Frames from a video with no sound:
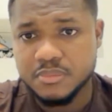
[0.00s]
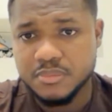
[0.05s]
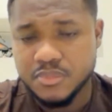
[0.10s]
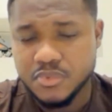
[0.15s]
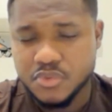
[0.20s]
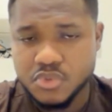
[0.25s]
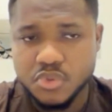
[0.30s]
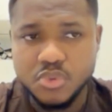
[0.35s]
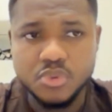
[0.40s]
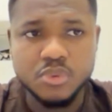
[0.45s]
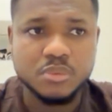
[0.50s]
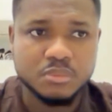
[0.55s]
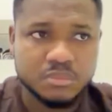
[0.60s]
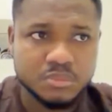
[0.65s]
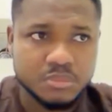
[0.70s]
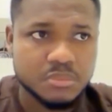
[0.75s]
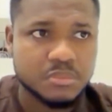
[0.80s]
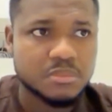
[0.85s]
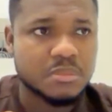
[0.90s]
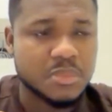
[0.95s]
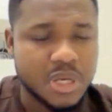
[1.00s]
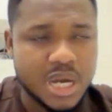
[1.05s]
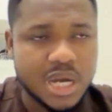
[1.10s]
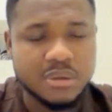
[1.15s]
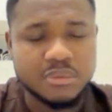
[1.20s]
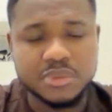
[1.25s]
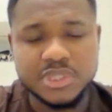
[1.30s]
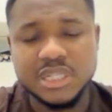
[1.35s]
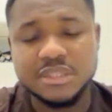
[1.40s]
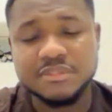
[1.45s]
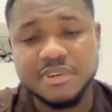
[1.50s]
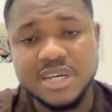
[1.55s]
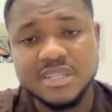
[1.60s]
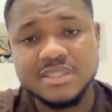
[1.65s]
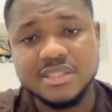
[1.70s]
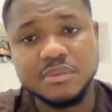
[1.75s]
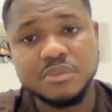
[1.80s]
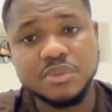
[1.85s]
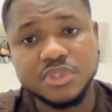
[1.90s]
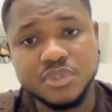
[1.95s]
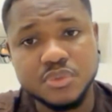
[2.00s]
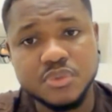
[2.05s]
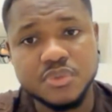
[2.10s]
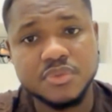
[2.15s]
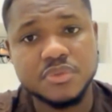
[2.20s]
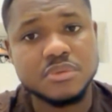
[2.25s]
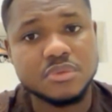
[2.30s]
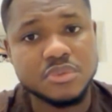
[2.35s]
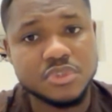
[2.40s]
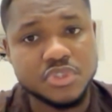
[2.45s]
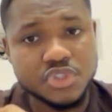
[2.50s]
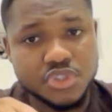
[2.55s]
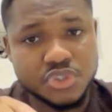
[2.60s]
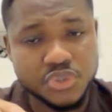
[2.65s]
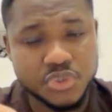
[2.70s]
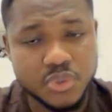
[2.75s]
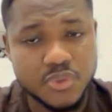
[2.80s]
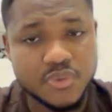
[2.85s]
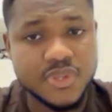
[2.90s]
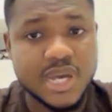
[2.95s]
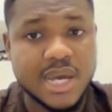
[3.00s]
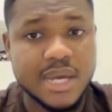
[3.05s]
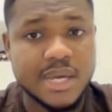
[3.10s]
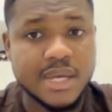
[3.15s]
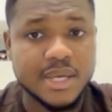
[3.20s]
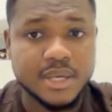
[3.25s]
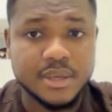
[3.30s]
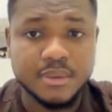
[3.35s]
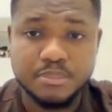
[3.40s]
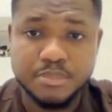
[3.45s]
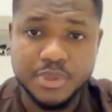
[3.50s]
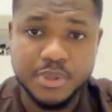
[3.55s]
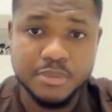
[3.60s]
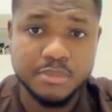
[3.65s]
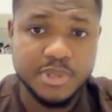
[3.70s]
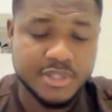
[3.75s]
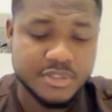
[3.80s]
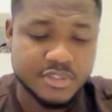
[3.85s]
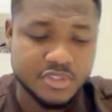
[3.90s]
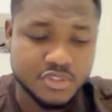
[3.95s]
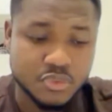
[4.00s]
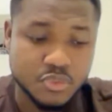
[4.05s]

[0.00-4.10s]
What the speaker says: So I would advise that we use shorter payment